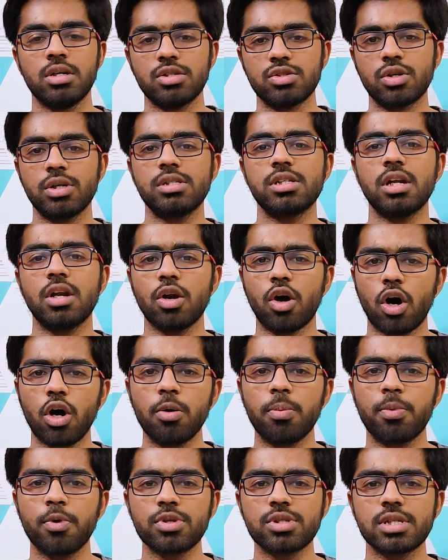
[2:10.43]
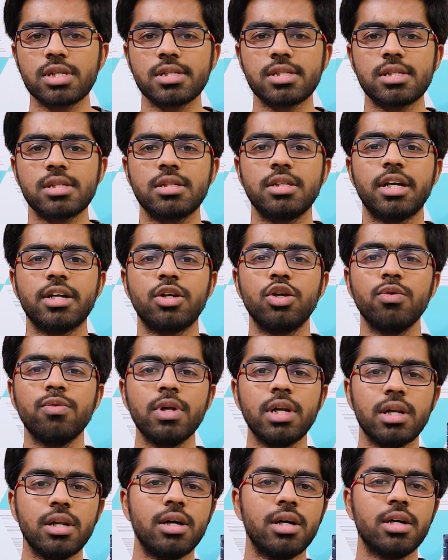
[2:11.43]
So it's a long process that you
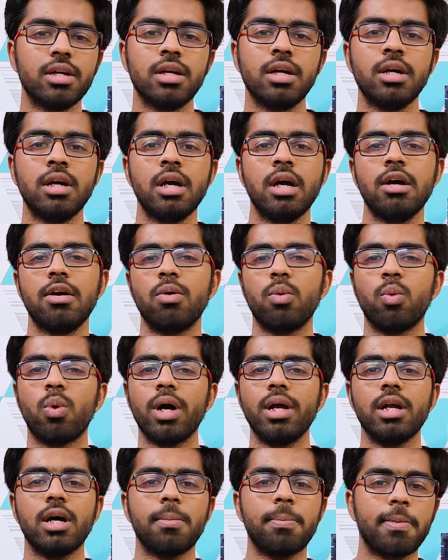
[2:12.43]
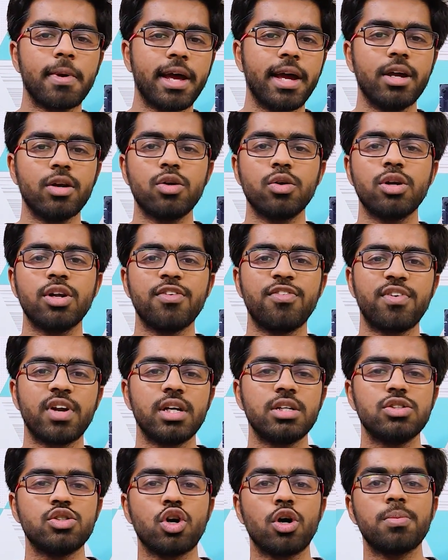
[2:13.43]
will learn while applying to
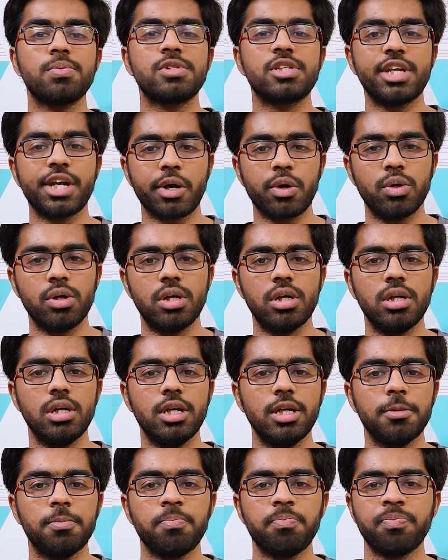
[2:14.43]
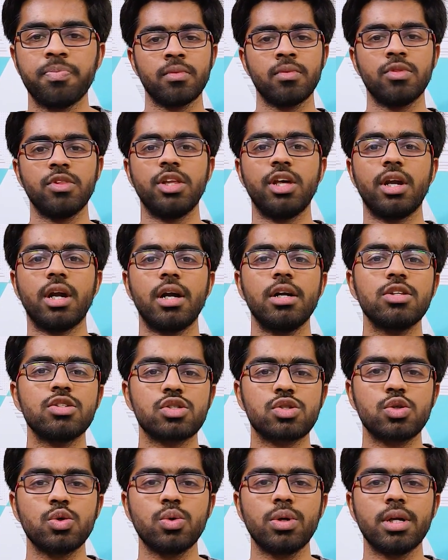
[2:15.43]
different jobs regularly. There are
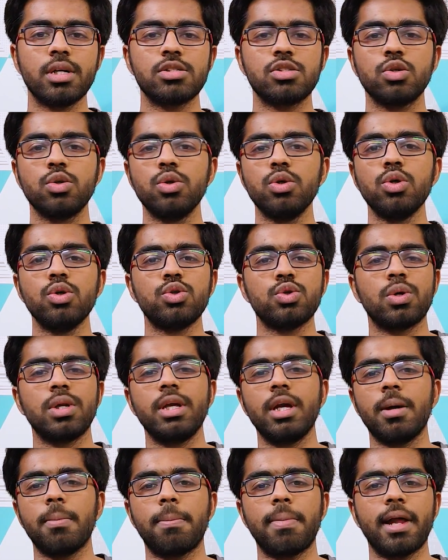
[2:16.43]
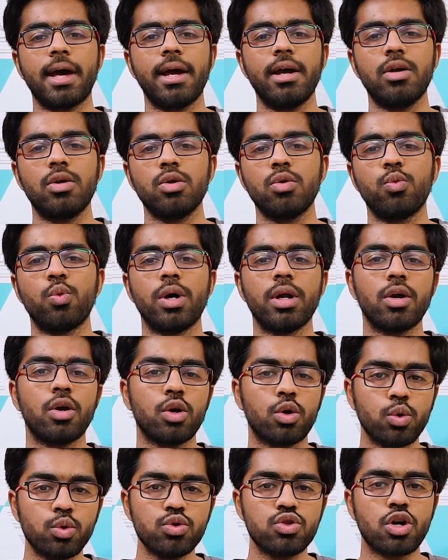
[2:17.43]
students who usually apply to one
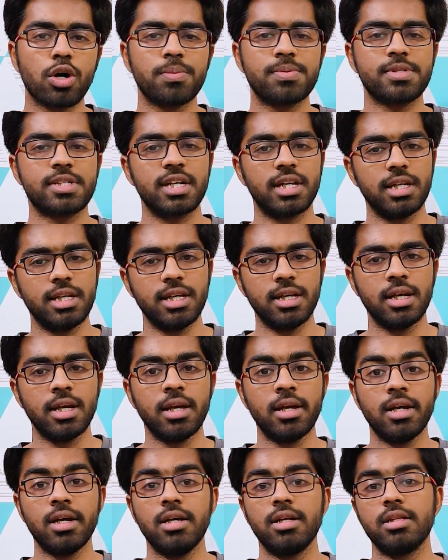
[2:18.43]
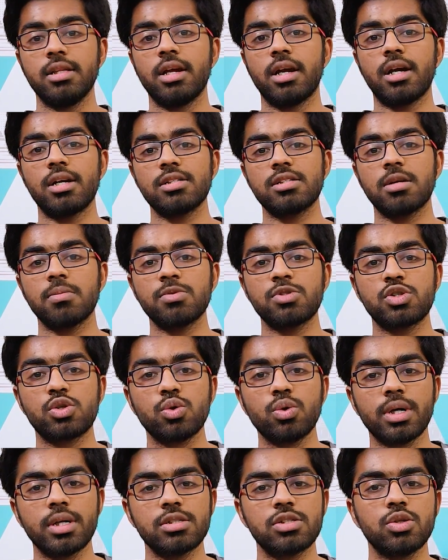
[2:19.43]
or two jobs daily. There are some
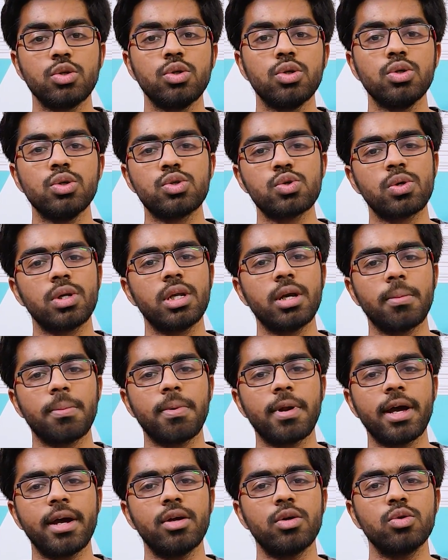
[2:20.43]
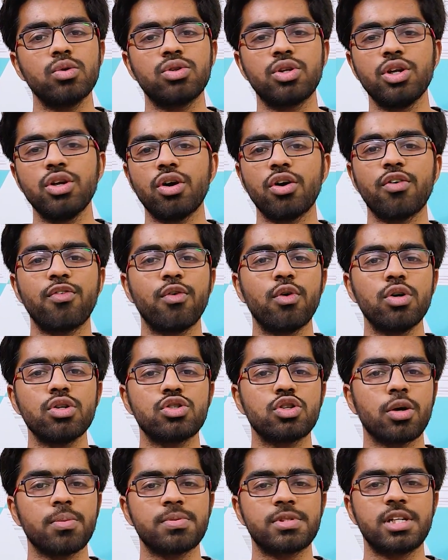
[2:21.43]
students who usually apply to three or four
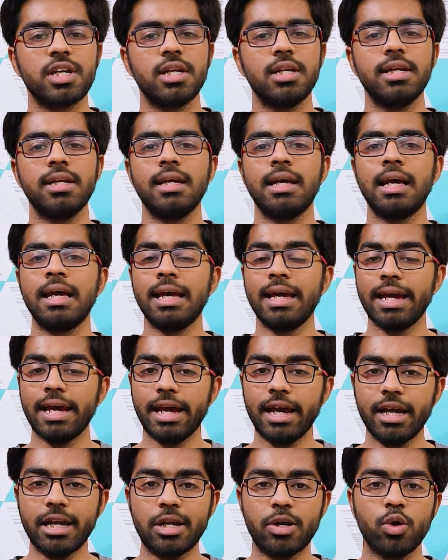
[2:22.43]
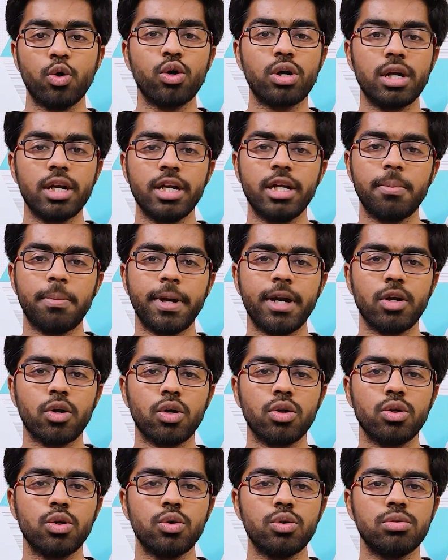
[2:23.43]
jobs daily. It totally depends
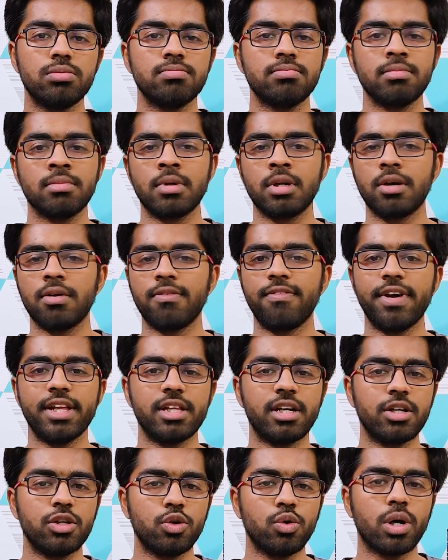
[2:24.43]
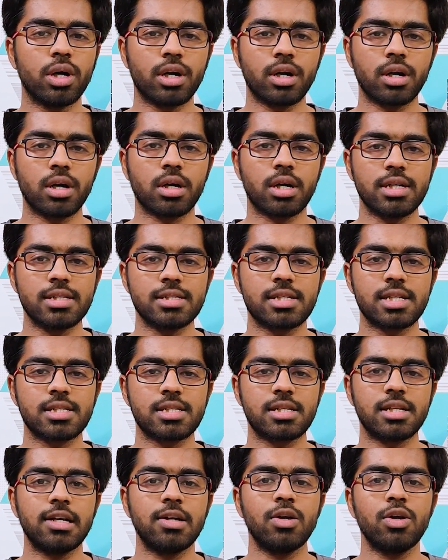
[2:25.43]
on you whether you are
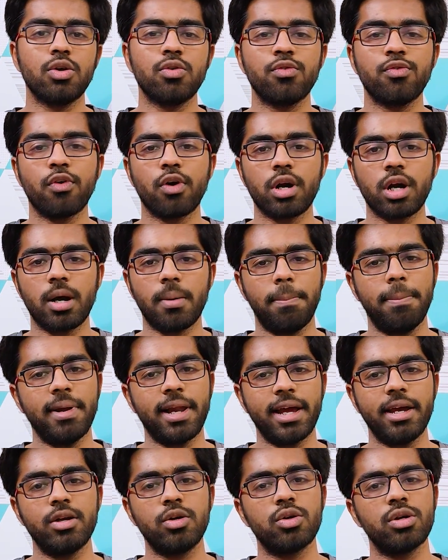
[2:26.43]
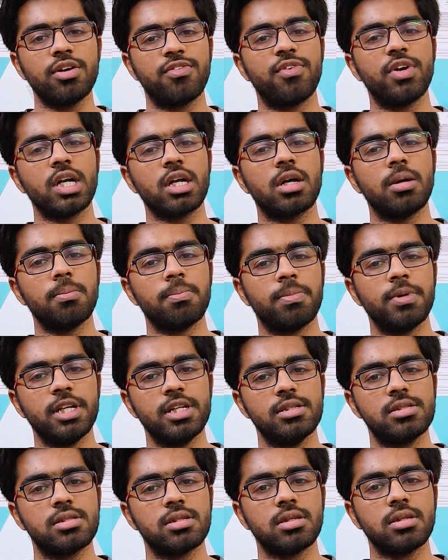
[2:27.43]
consistent for applying to different
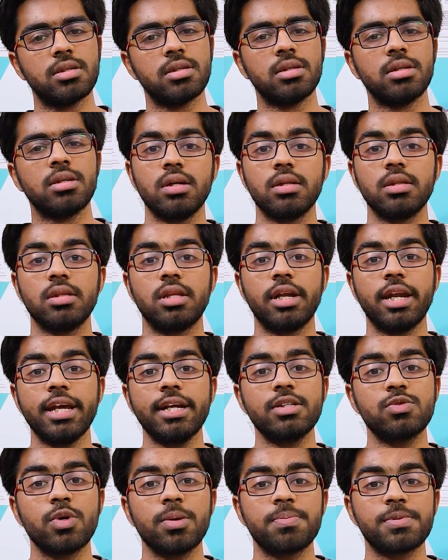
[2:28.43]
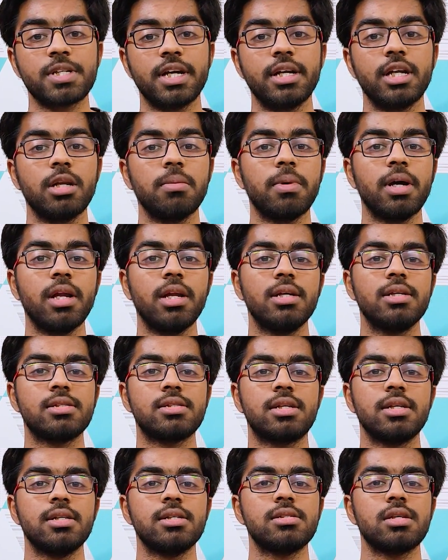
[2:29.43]
companies. The next website in my
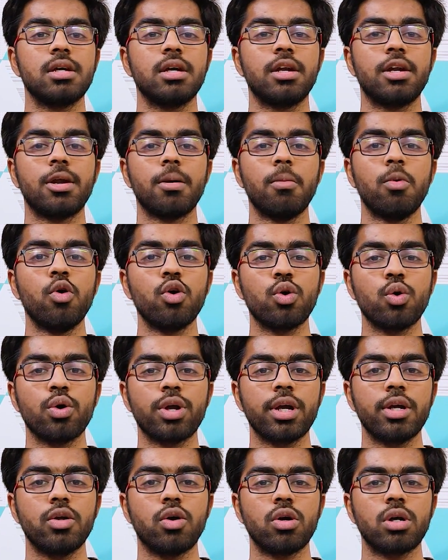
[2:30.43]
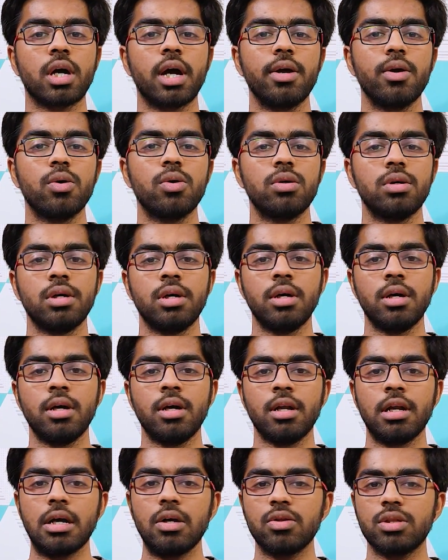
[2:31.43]
list is remote O K dot i o.
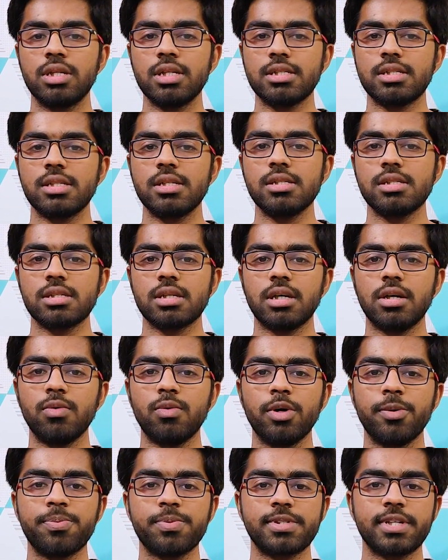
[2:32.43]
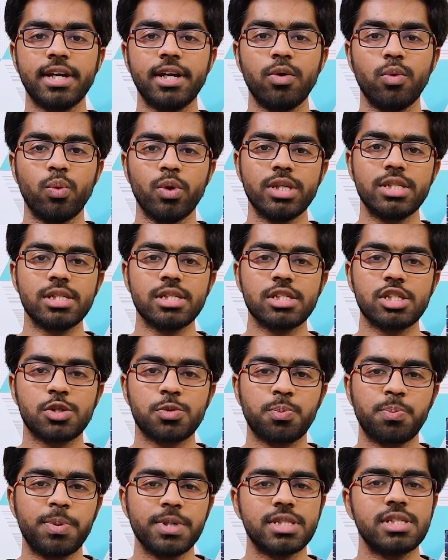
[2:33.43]
Now this is a website which is
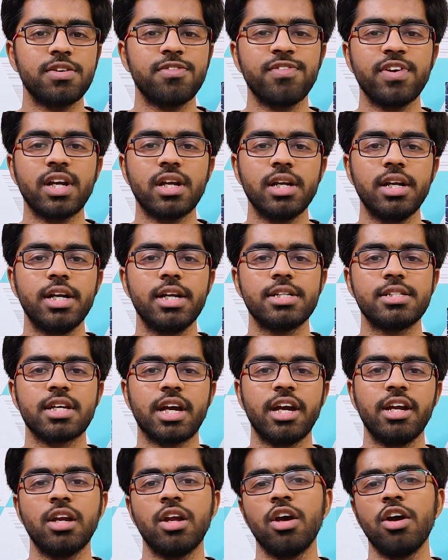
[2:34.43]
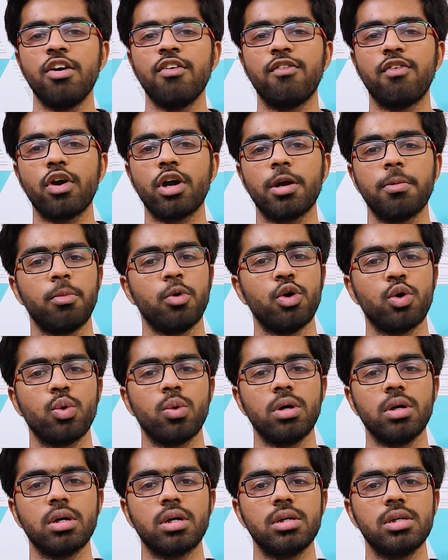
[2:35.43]
specifically designed for remote
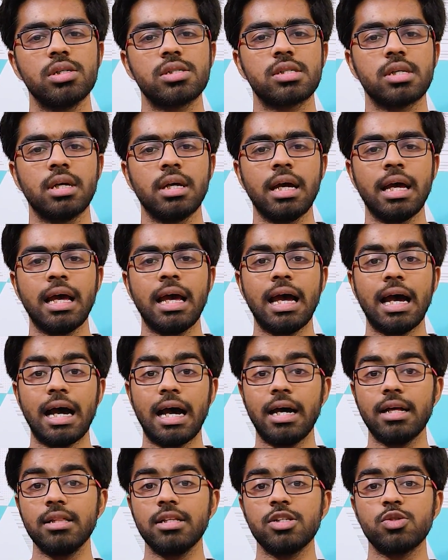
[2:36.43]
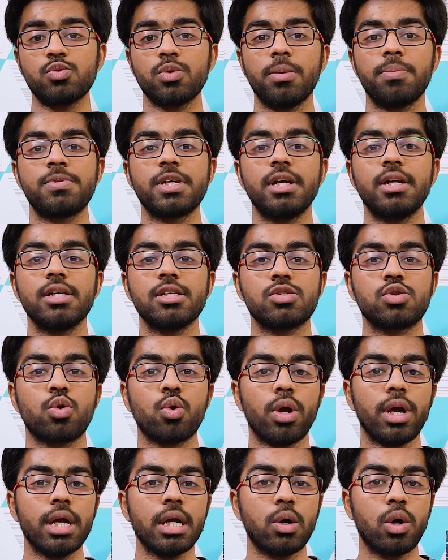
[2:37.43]
workers, and this website is
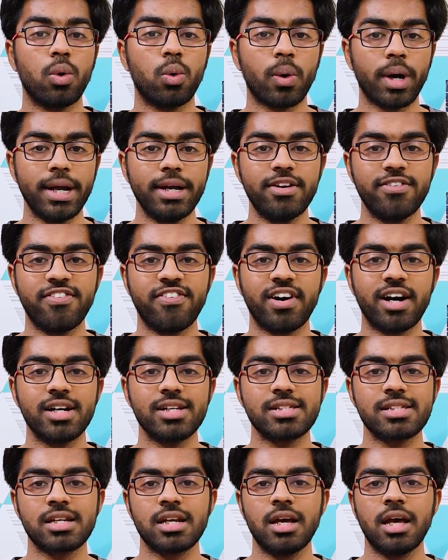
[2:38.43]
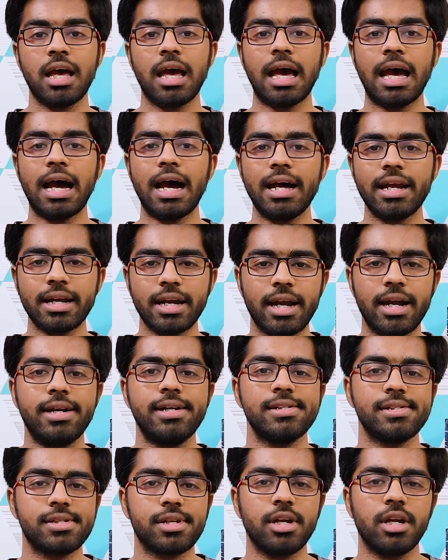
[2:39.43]
growing quite fast and
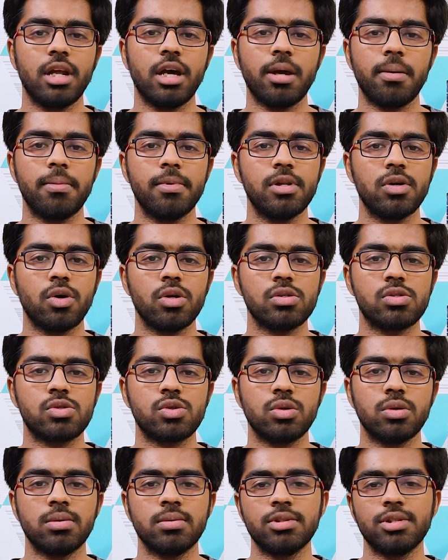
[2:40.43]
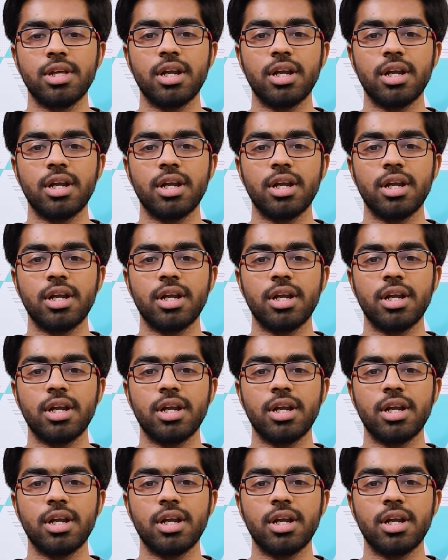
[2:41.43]
it is reliable also.